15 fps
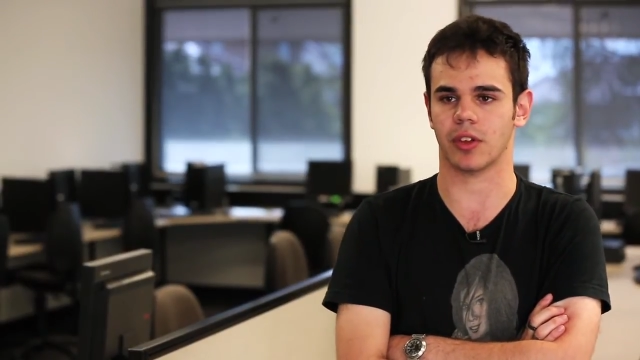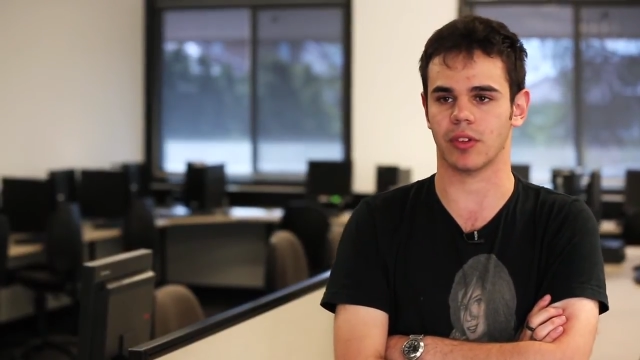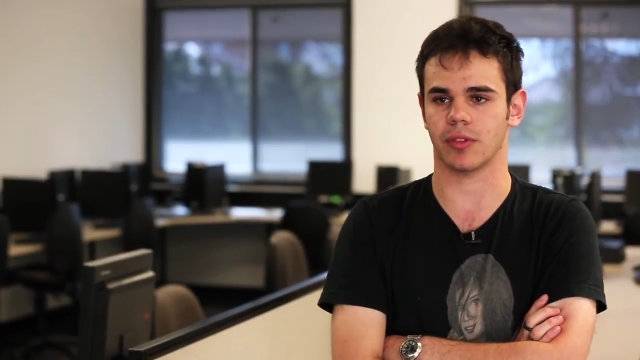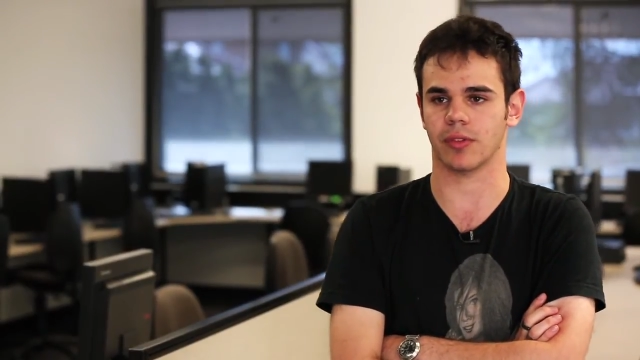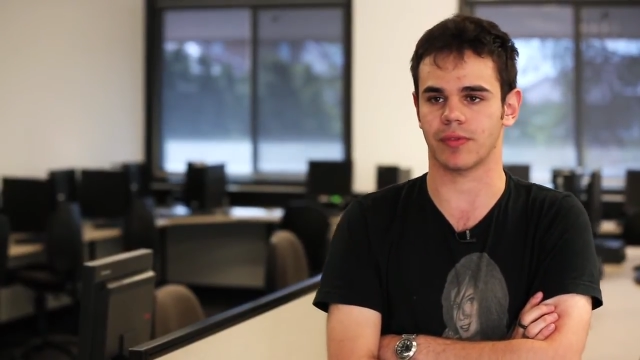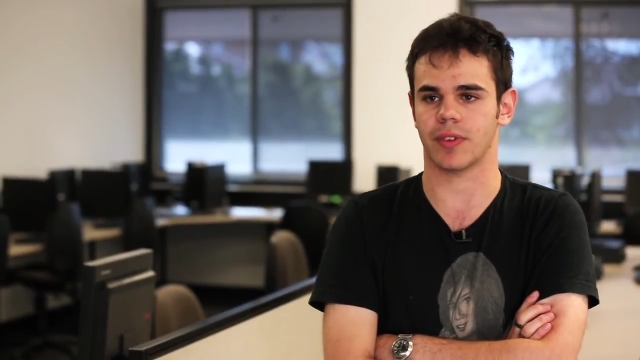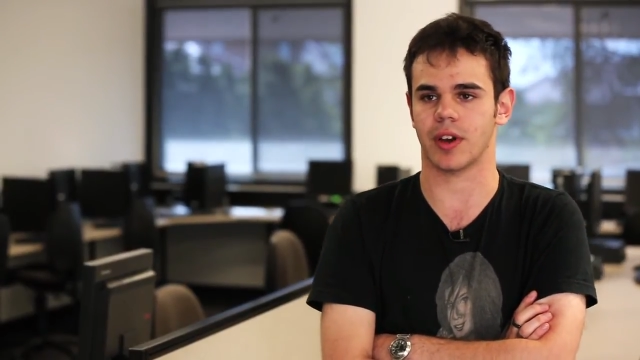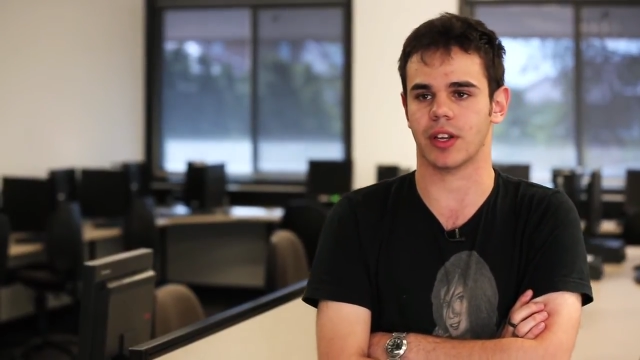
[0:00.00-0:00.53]

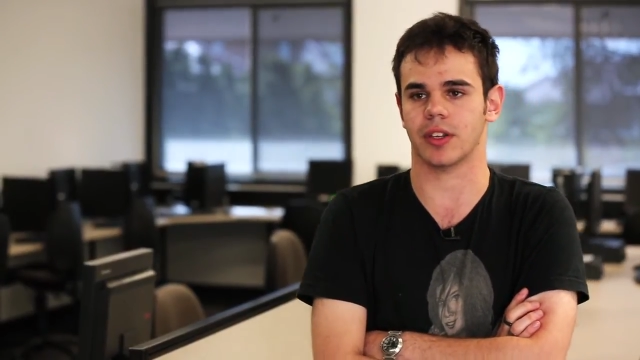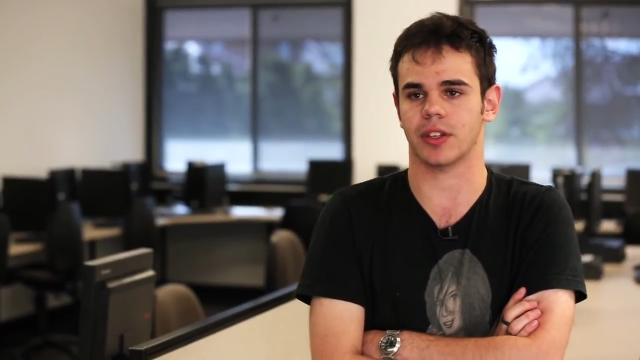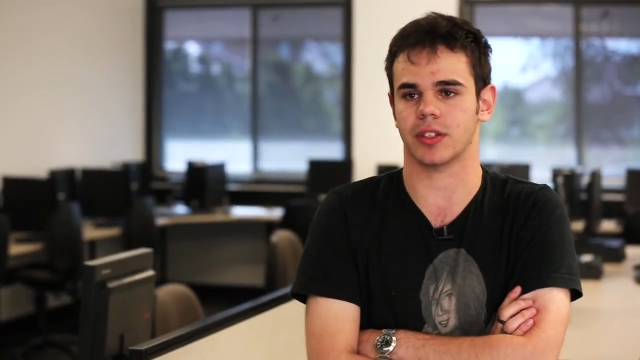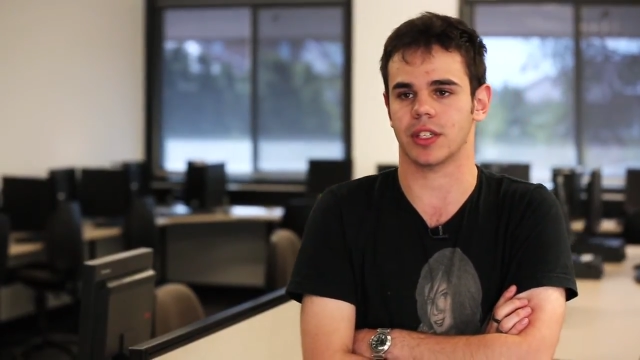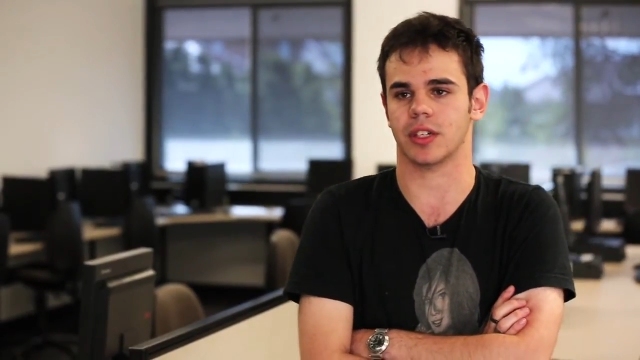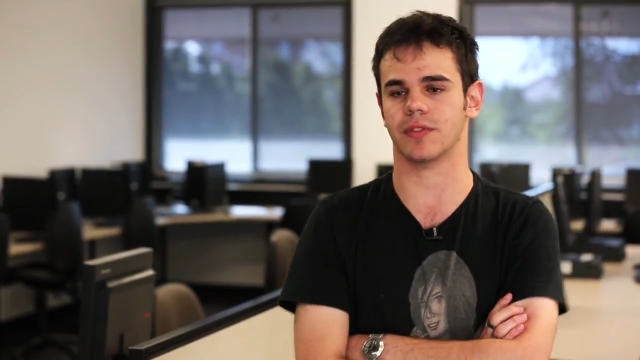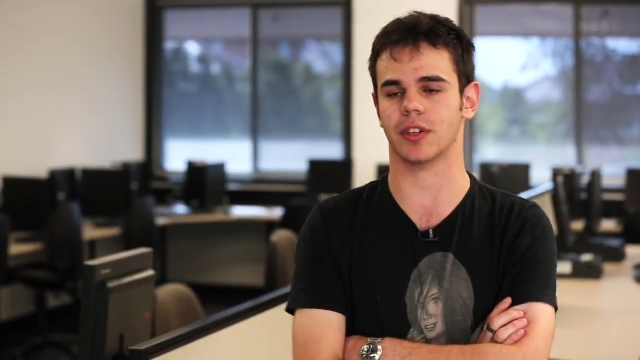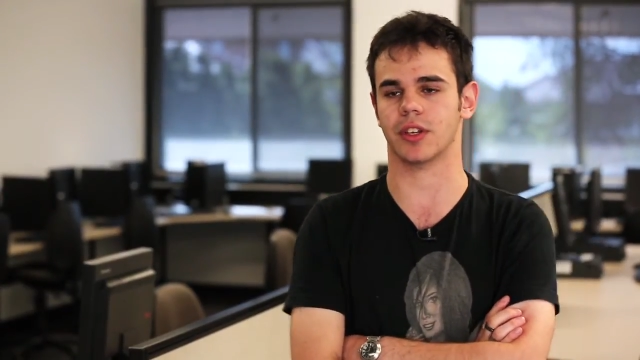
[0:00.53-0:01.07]
you'll find
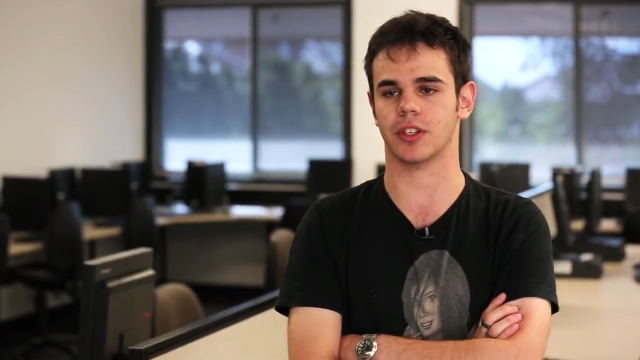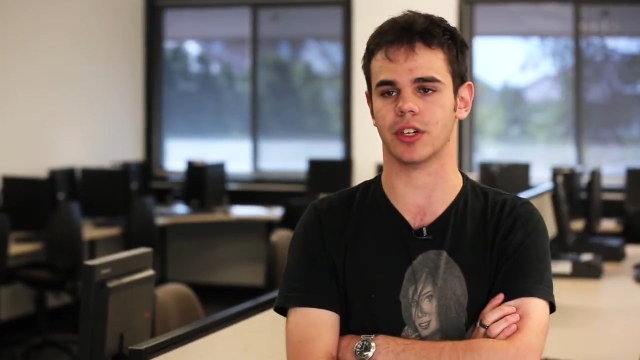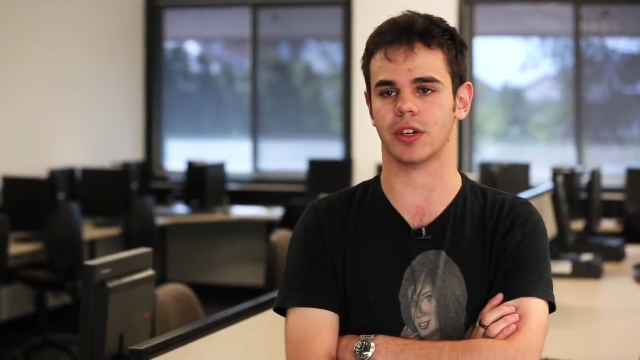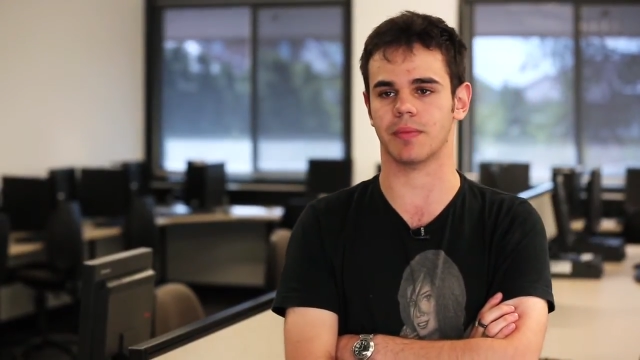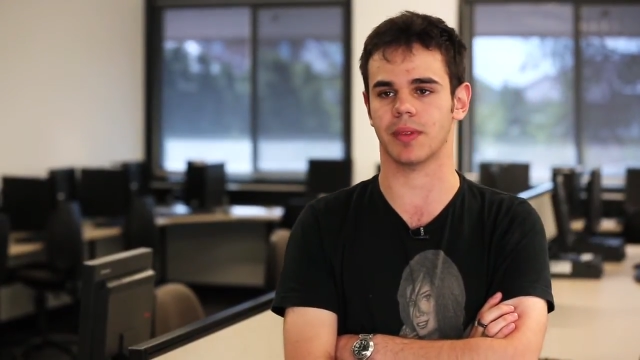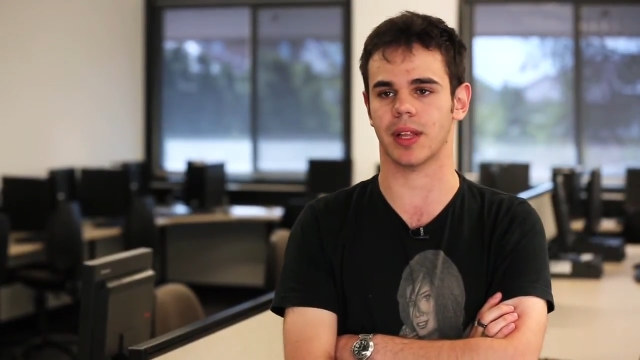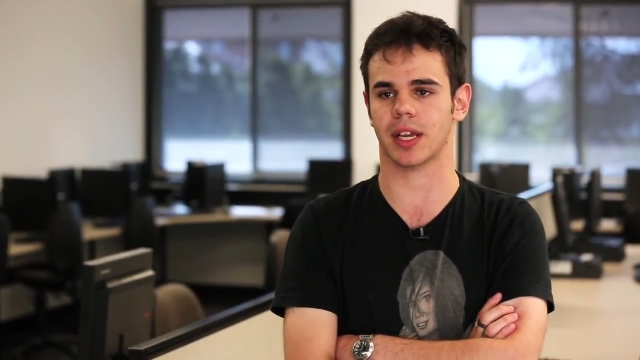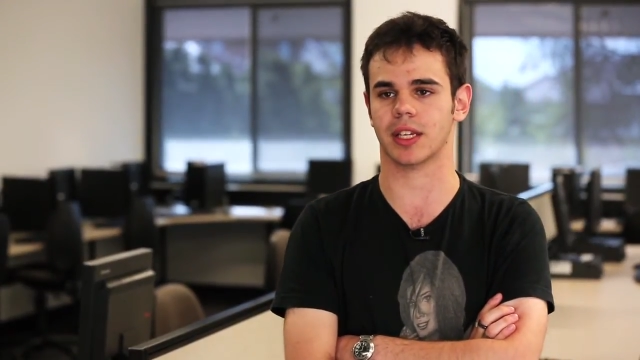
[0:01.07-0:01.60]
yourself in a
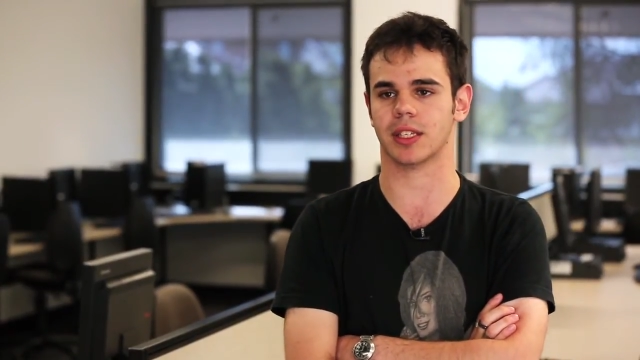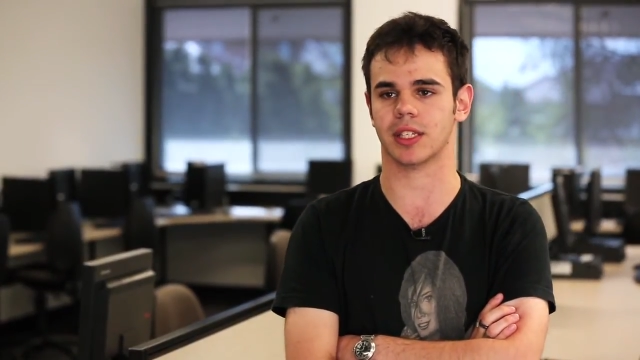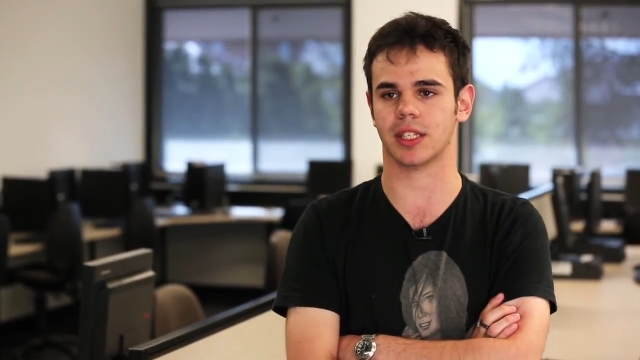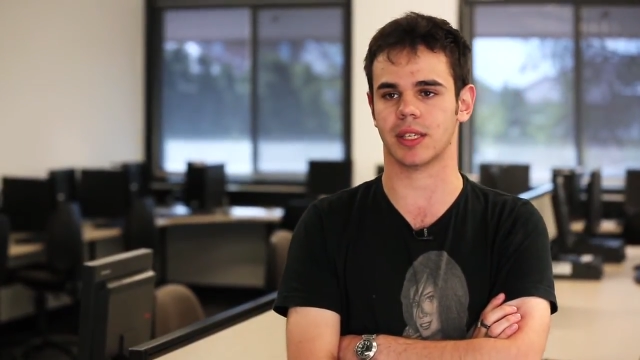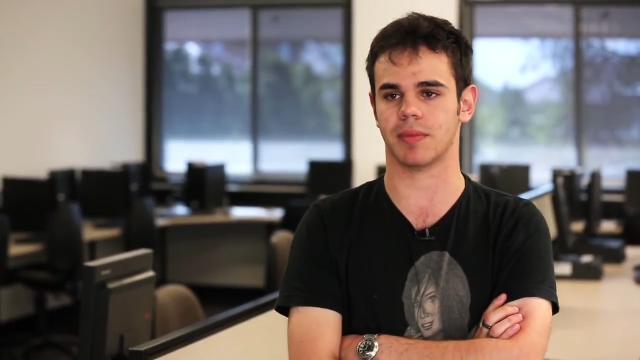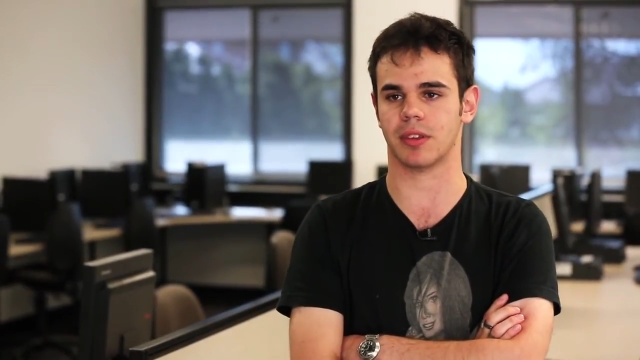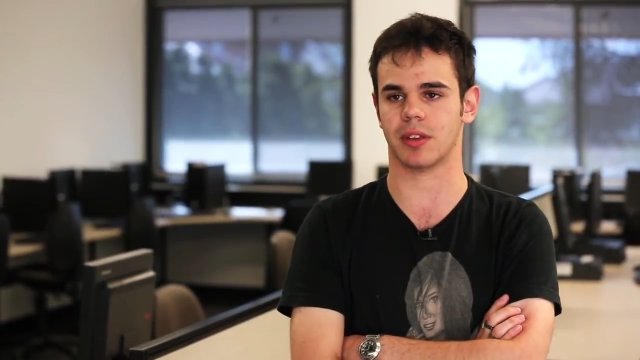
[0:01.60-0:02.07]
job like a system